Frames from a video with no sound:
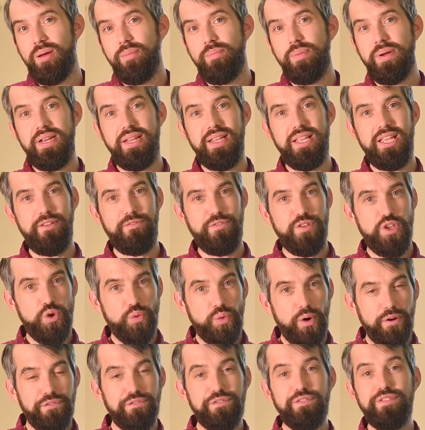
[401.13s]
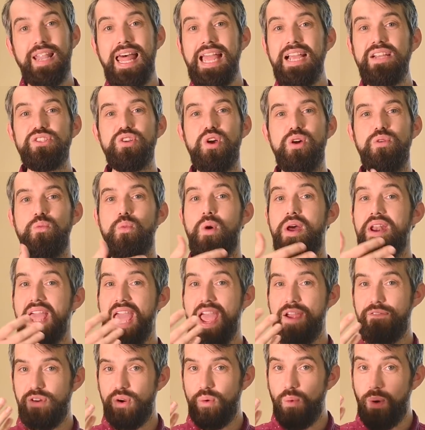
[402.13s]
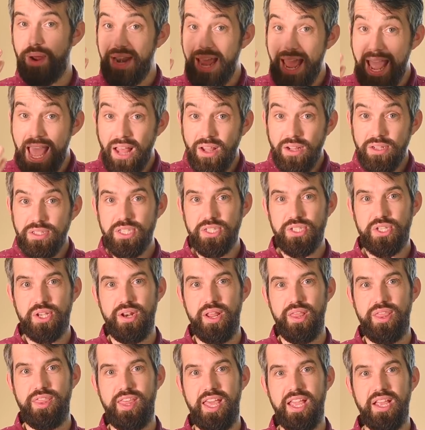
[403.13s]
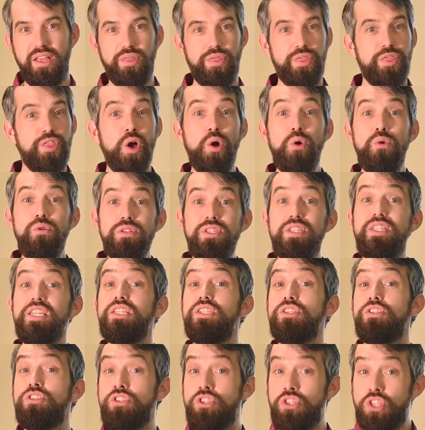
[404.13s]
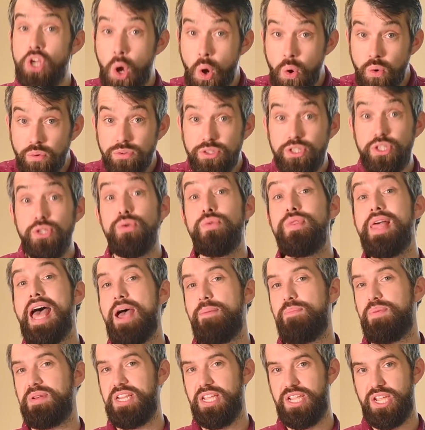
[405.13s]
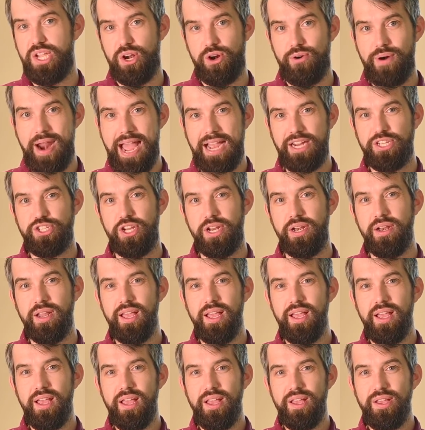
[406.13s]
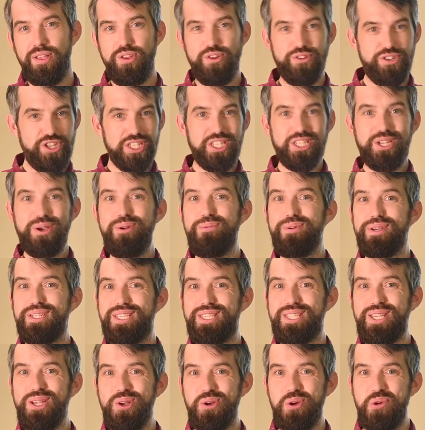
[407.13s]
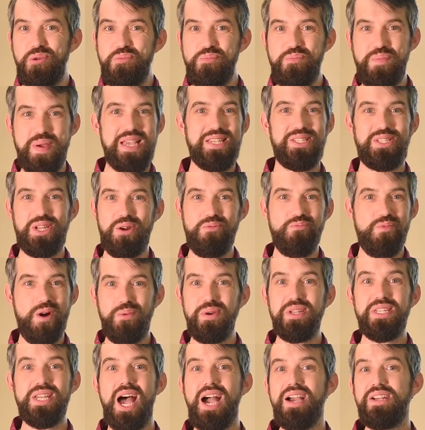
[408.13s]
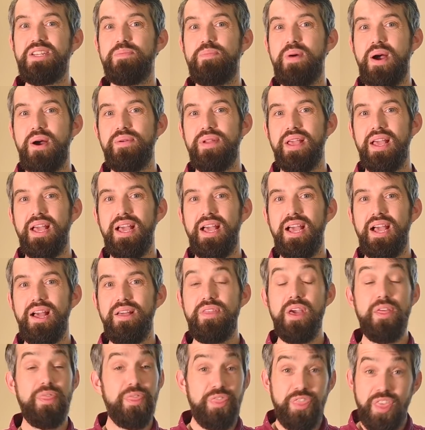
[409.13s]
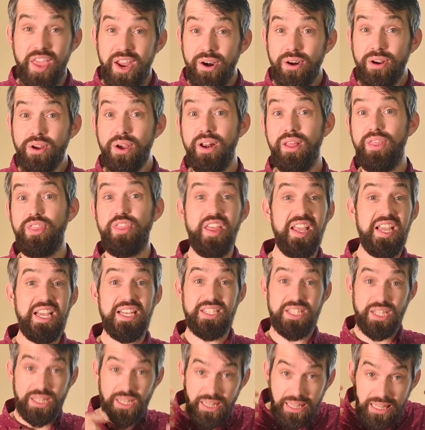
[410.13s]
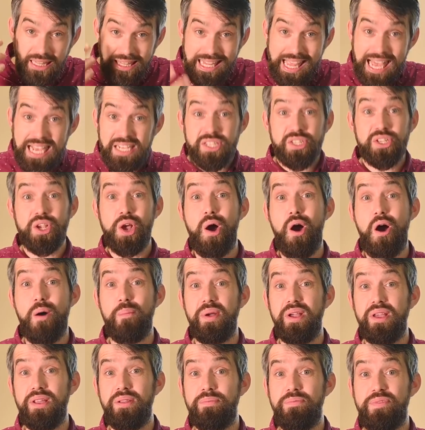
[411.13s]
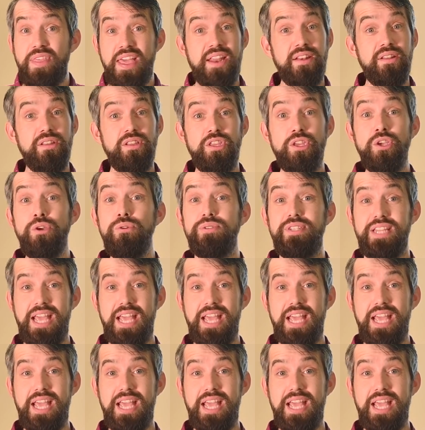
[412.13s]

But if you reflect on what everyone else is going to think, those that don't do that particular action, you're just going to assume, based on what we talked about, that they're going to think it's less common than you